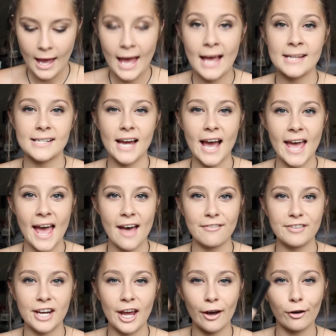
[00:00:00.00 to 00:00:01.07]
And I
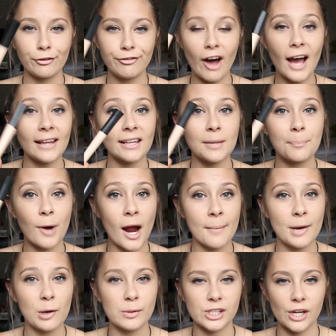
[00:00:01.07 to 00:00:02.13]
have an e.l.f. eyelid
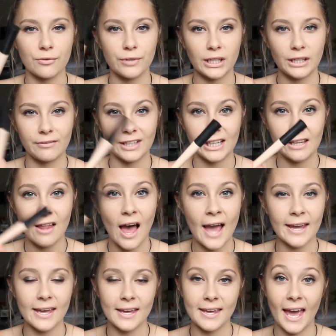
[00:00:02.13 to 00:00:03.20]
primer, which I really
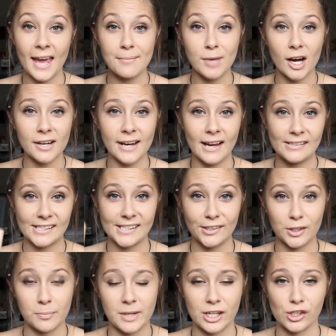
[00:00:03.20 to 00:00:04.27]
like. Kmart now sell
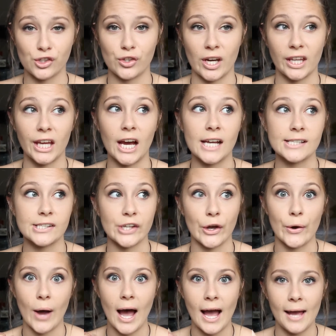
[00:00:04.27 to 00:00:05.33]
them in Australia,
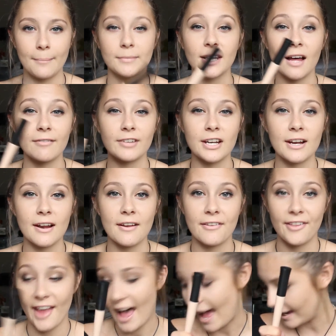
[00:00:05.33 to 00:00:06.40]
so I am loving
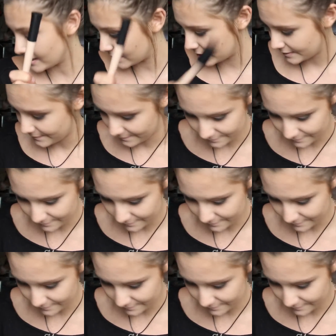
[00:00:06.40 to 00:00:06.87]
that.